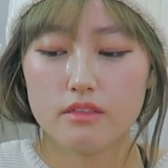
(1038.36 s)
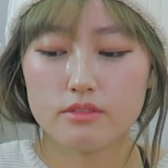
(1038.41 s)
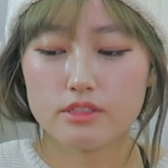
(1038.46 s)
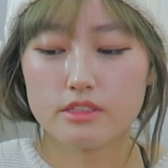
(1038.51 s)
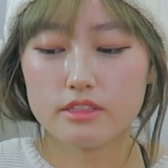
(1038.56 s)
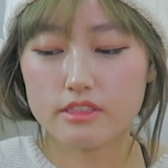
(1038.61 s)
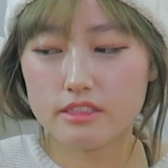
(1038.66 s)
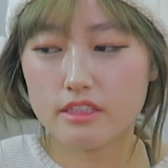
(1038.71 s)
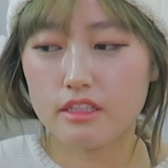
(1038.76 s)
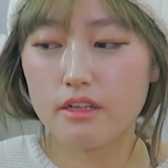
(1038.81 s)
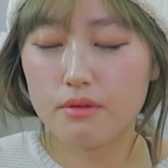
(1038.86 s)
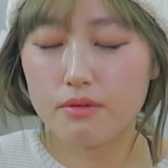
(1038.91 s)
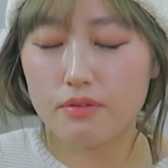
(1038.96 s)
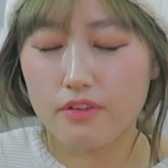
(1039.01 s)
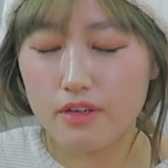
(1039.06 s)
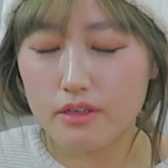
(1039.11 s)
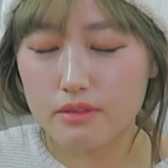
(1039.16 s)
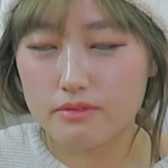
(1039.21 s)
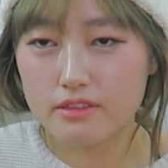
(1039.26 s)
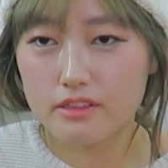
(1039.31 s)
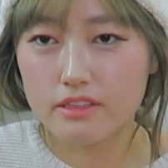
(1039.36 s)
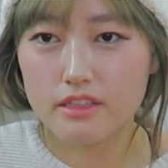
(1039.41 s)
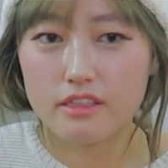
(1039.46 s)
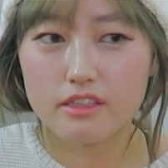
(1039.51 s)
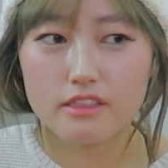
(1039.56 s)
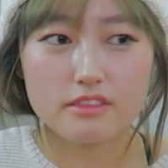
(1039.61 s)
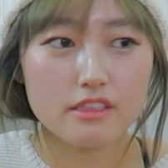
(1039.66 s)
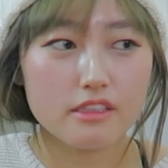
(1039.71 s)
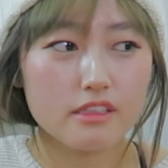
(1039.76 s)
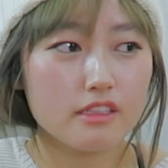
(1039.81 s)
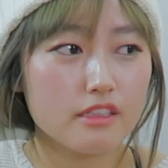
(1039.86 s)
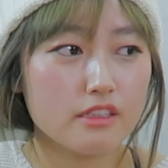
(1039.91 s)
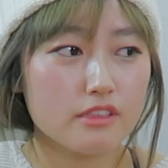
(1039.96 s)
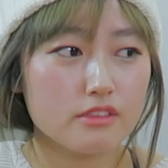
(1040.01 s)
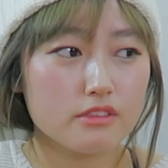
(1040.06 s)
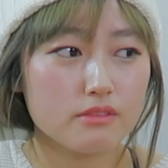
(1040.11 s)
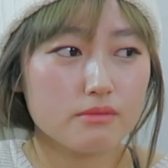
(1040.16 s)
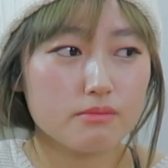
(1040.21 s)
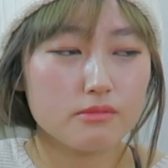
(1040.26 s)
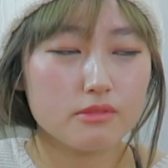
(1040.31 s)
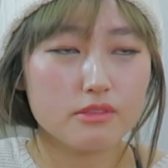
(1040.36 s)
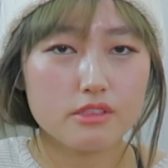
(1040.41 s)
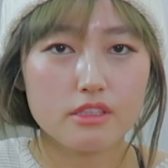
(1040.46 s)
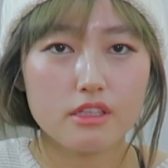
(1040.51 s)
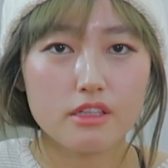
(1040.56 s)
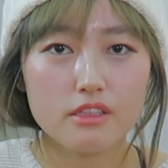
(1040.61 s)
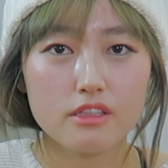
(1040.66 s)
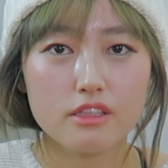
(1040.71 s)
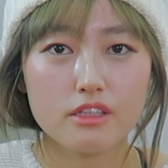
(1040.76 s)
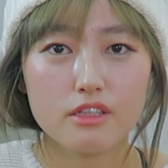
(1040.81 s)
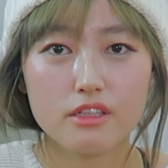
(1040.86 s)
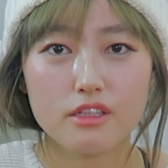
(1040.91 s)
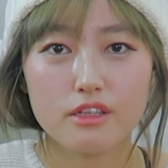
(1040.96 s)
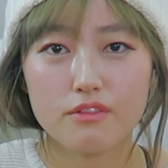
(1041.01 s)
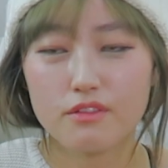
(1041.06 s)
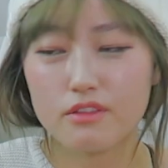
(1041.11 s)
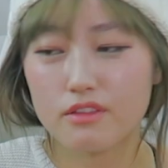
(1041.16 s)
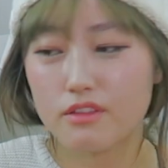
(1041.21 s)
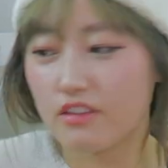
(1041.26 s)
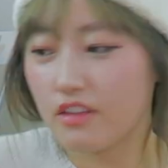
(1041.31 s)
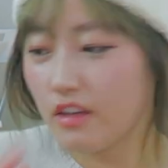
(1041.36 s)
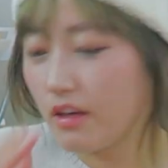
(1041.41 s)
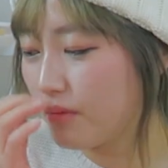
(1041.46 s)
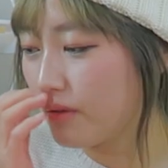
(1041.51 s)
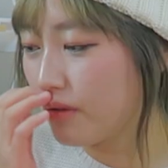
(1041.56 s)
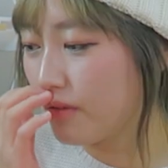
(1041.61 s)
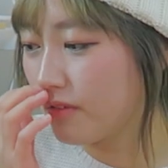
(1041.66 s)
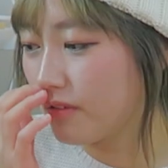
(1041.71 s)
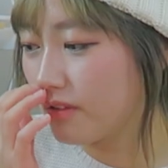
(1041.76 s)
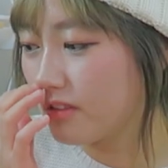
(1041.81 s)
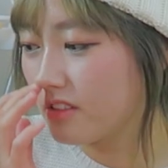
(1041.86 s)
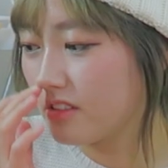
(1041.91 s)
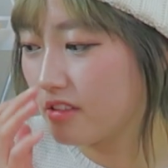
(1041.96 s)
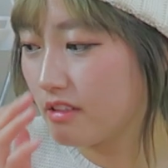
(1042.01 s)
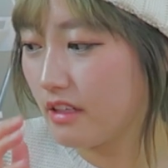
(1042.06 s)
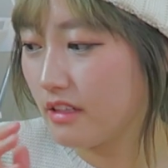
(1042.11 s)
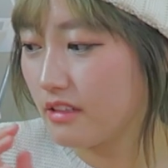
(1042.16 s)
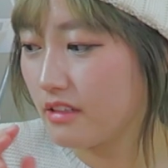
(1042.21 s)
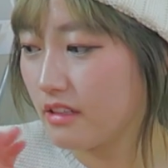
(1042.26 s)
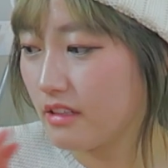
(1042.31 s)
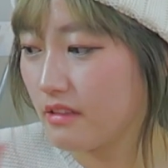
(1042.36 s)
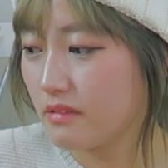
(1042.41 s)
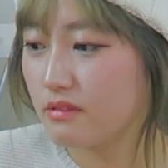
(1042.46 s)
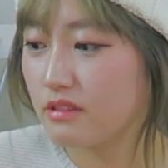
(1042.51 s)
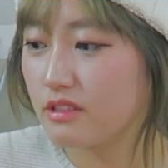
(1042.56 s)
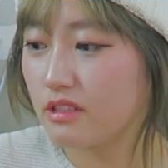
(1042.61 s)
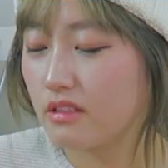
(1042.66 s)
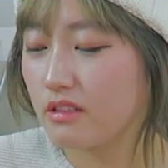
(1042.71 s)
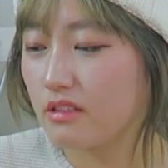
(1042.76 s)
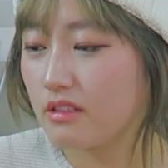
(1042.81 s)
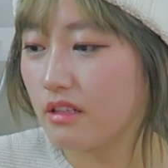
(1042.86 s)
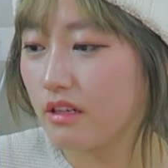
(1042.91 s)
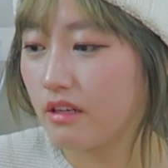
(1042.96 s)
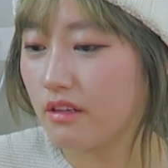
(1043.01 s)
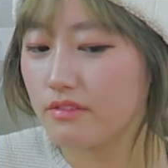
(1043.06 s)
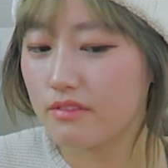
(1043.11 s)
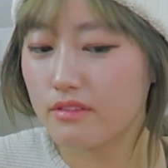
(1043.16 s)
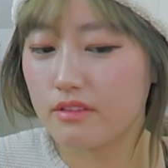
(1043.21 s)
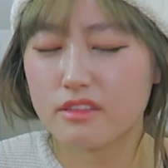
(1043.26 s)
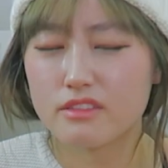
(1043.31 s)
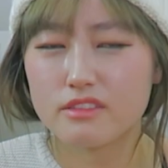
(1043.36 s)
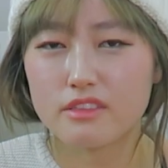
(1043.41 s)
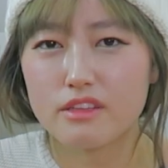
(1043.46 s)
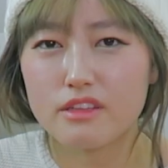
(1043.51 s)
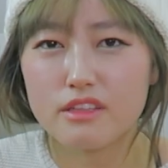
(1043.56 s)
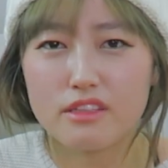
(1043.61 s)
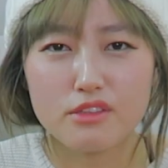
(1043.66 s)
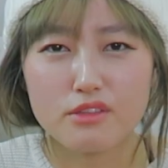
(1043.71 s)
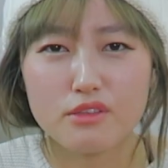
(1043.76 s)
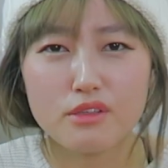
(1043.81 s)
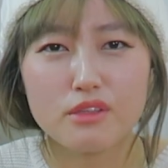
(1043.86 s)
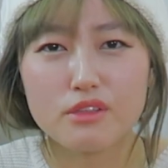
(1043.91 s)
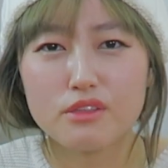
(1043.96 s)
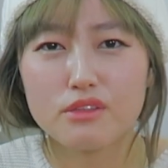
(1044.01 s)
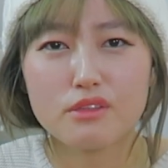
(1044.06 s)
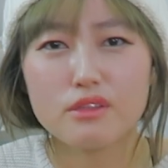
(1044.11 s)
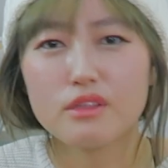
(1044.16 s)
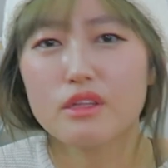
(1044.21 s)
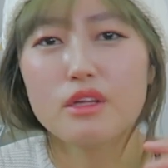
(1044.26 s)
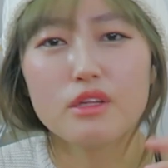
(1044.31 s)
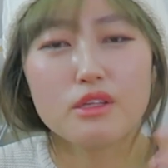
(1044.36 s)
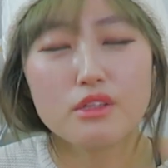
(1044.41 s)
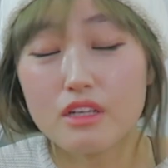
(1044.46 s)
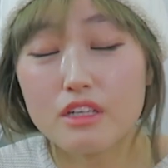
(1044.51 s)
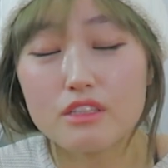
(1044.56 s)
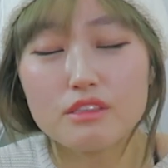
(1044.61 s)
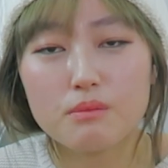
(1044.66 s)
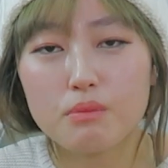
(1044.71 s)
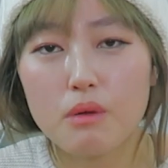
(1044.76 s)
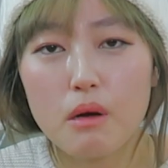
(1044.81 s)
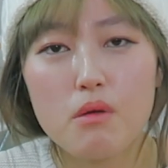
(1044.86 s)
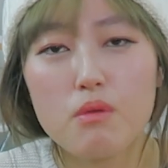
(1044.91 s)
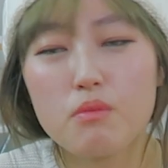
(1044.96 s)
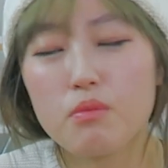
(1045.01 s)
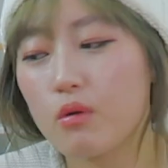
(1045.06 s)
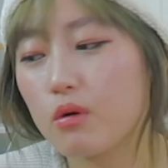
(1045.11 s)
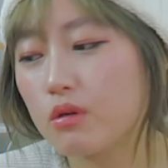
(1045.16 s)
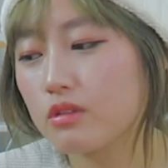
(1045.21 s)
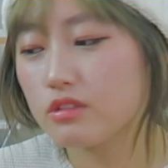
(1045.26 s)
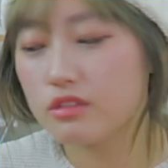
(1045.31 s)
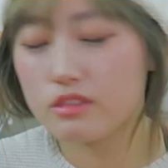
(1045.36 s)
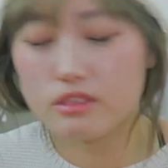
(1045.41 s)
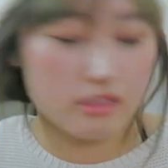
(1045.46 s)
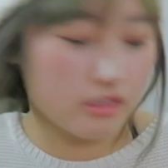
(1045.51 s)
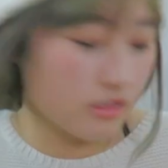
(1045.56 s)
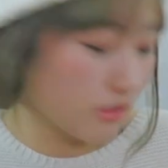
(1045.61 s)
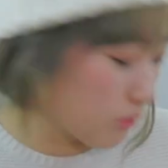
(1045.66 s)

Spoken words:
just gonna set up for everything because I think I'm done cooking from the camera for today. I think I've done enough because I think you guys are probably bored to see